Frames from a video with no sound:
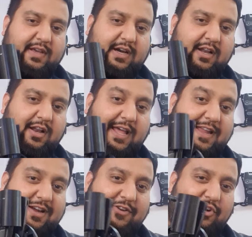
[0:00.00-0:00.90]

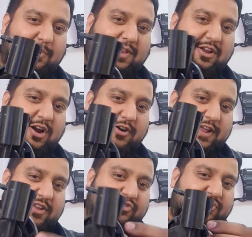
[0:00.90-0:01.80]
Unlike a normal car
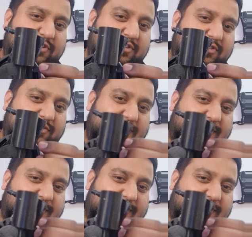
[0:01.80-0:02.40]
engine,